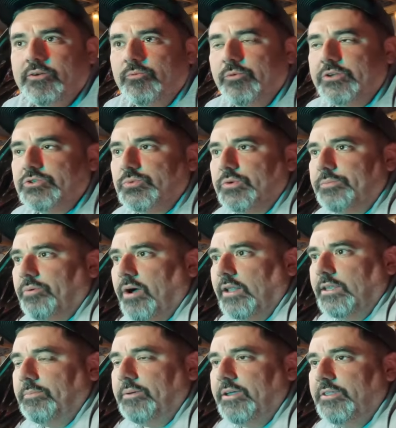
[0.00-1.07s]
which would
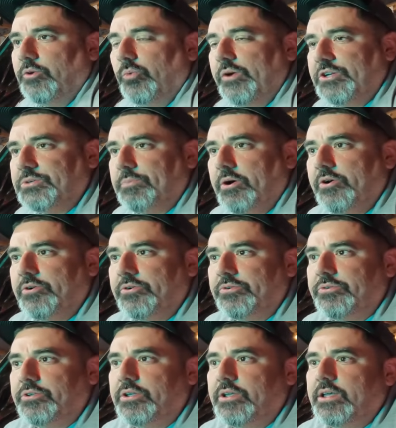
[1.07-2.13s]
probably be the
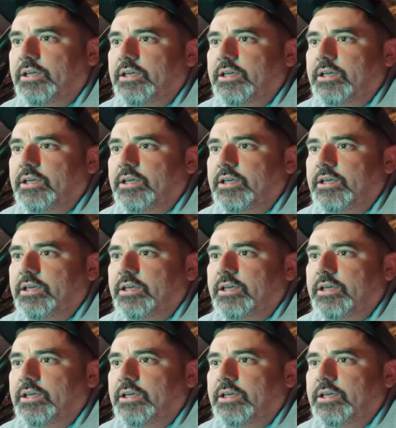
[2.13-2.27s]
wishbone,